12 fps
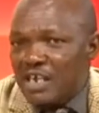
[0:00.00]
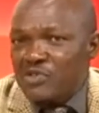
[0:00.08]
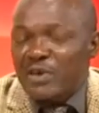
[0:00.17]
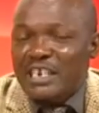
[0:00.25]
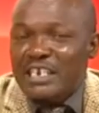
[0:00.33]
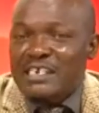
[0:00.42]

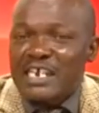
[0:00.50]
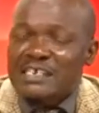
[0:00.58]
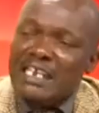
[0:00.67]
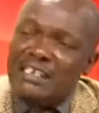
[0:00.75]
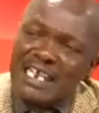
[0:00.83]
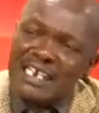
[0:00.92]
So in this case,
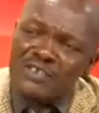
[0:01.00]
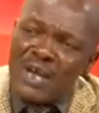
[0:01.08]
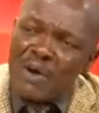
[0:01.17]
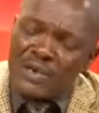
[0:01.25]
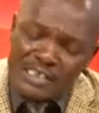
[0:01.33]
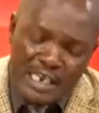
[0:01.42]
that, that is
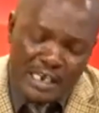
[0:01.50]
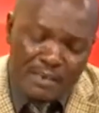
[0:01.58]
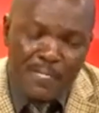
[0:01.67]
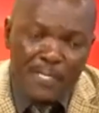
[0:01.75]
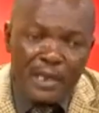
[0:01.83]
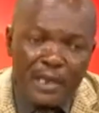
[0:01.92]
what I was
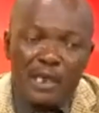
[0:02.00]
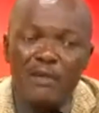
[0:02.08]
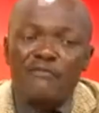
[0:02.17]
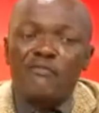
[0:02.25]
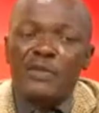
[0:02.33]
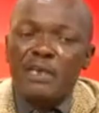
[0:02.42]
saying.
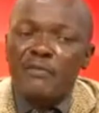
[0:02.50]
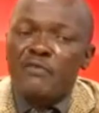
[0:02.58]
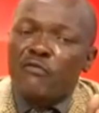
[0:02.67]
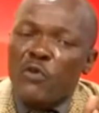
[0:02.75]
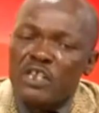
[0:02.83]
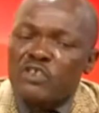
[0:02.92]
If, if,
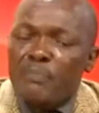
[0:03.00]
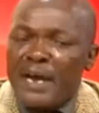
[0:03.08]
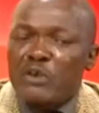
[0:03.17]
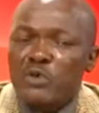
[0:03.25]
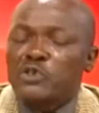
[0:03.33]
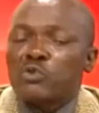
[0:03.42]
if Uwezo
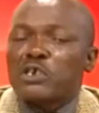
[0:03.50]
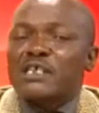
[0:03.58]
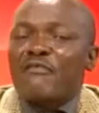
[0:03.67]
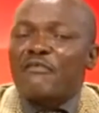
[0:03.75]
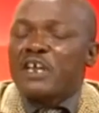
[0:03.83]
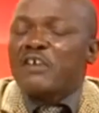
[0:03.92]
Fund, which was
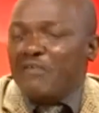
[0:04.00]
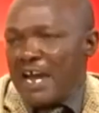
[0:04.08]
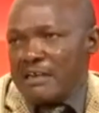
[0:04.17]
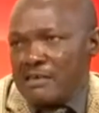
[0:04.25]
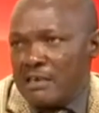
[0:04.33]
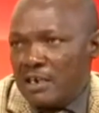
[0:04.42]
a free
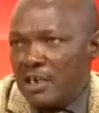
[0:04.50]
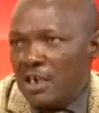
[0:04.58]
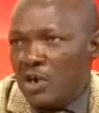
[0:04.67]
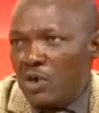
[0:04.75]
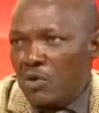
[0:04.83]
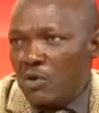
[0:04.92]
fund,
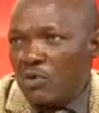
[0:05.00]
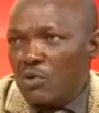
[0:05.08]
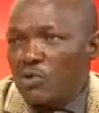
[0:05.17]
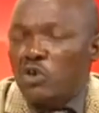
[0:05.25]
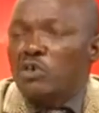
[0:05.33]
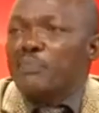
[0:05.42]

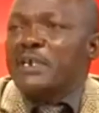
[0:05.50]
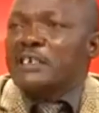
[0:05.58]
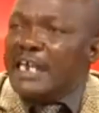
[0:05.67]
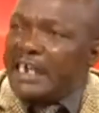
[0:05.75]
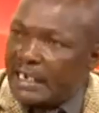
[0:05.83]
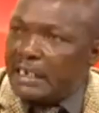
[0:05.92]
could not be
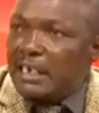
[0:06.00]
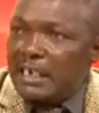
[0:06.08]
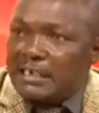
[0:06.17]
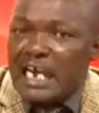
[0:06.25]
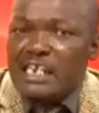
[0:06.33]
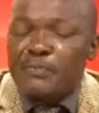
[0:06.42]
taken
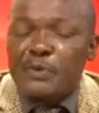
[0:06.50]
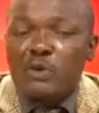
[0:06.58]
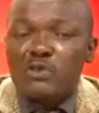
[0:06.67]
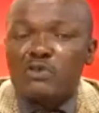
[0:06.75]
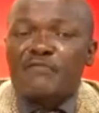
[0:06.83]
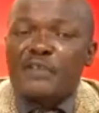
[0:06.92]
just
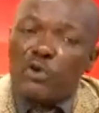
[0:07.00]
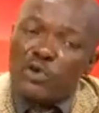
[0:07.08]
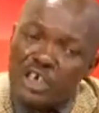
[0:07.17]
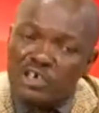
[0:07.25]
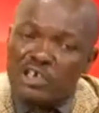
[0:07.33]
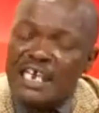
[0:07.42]
because of the
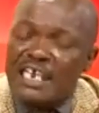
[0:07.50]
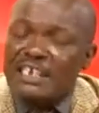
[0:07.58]
conditions